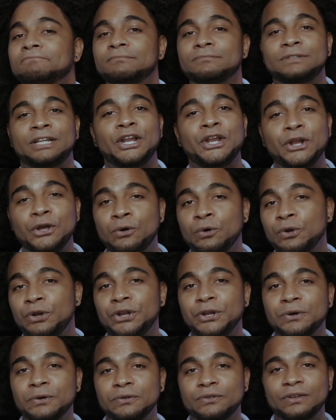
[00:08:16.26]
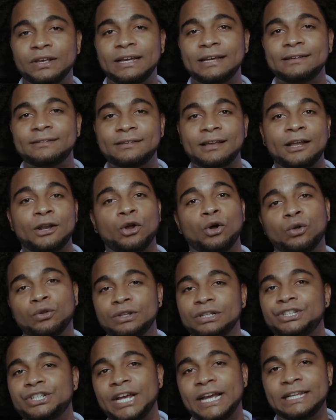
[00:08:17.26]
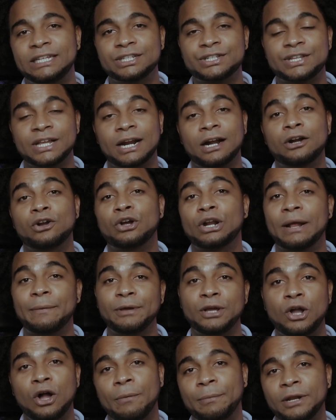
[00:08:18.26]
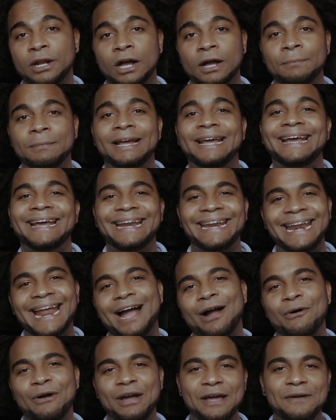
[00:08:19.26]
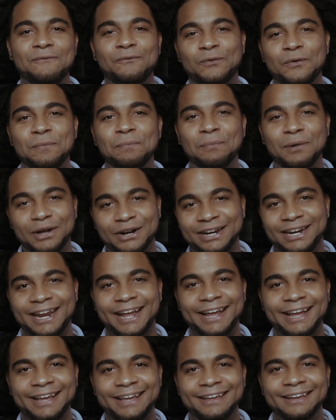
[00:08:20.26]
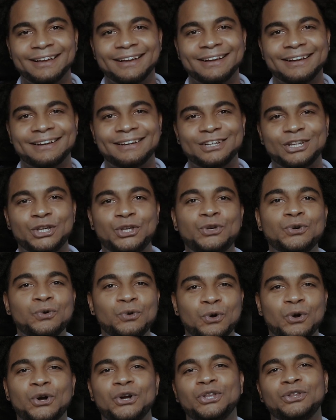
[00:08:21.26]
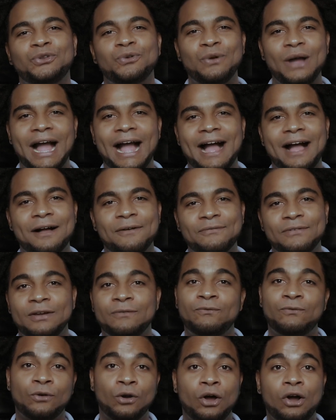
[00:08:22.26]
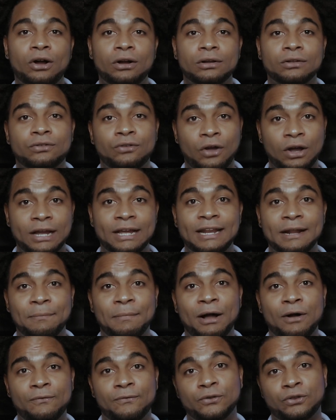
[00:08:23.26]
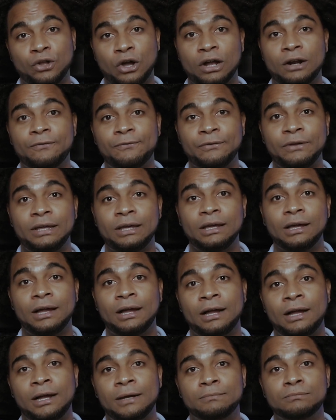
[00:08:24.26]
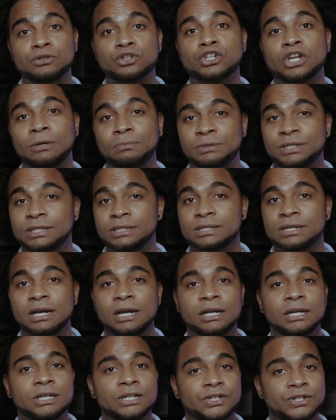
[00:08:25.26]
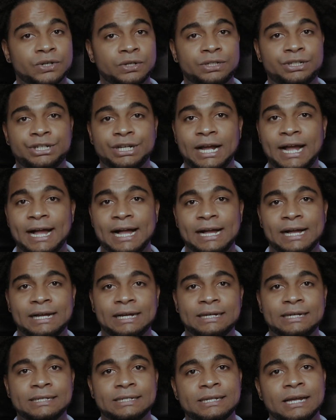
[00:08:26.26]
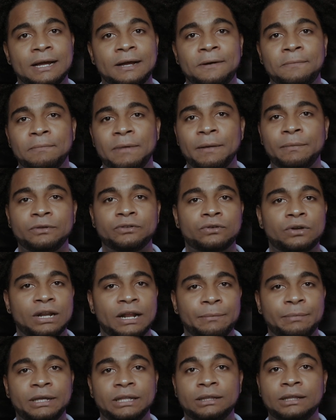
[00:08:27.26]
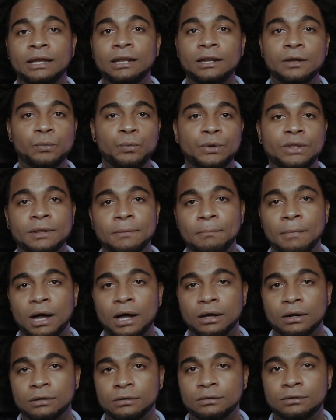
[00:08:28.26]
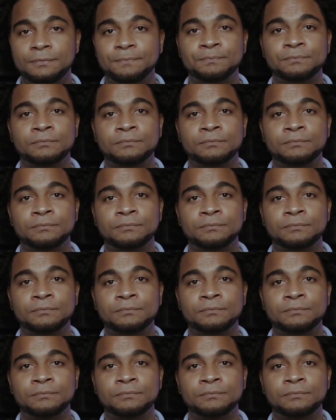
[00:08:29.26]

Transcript: the good news is, and all the changes that are gonna be coming up now, every Monday you're going to have a vlog talking about photography subjects, such as maybe it's going to be dealing with the model,